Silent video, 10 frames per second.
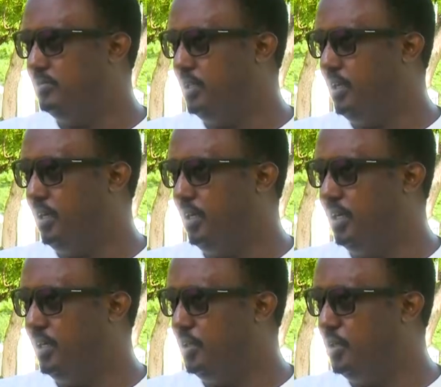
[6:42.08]

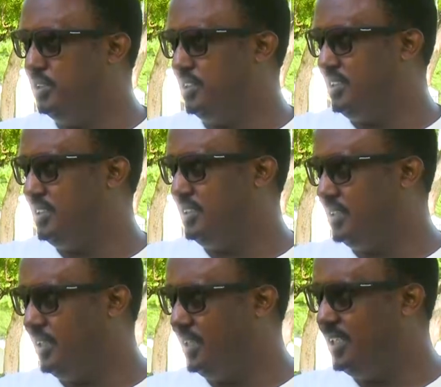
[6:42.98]
uh, not just uh,